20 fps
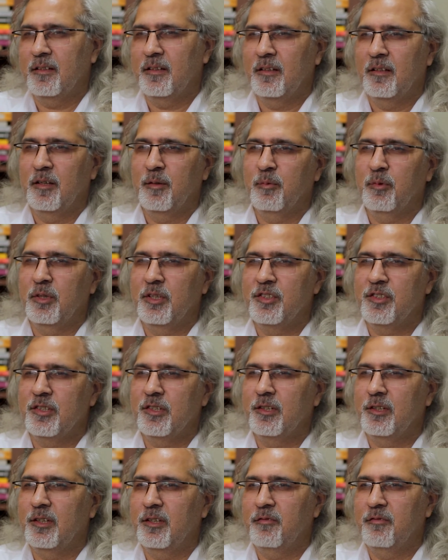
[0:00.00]
I'm
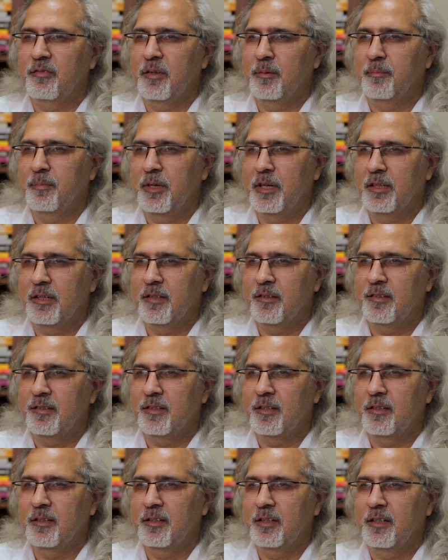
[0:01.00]
originally from
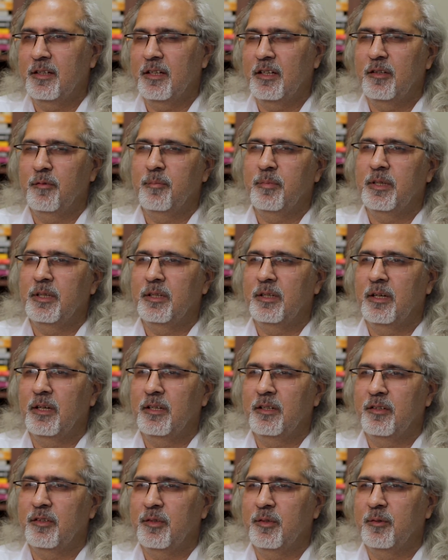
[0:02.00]
Pakistan and I've been
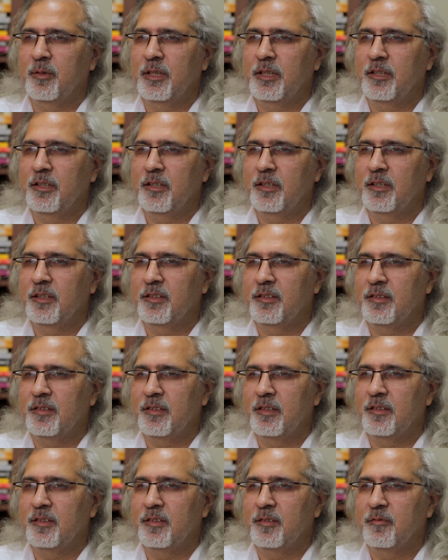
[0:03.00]
at UNT
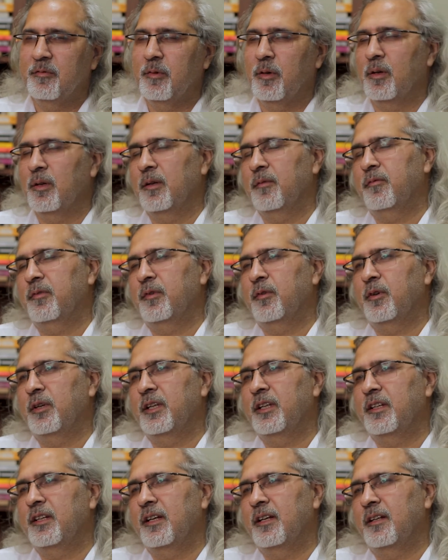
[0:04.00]
since fall of
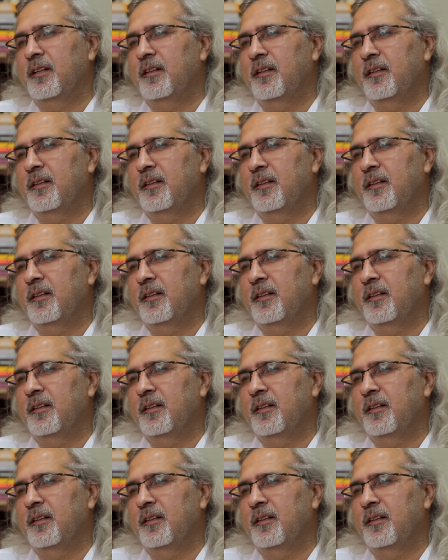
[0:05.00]
2010.